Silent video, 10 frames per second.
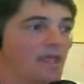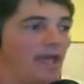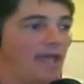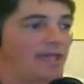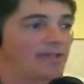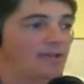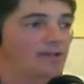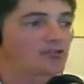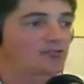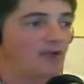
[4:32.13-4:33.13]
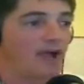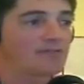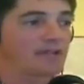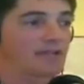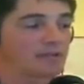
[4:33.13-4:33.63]
and
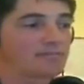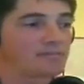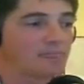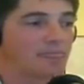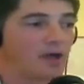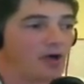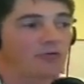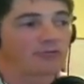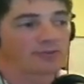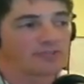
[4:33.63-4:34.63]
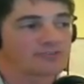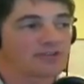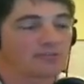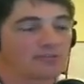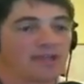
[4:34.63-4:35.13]
driving over in these
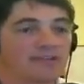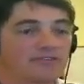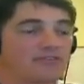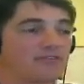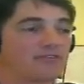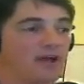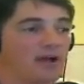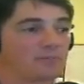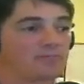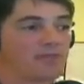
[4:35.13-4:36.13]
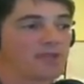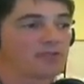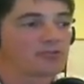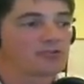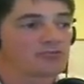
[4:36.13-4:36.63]
other places.
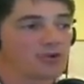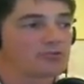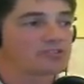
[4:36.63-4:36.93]
The road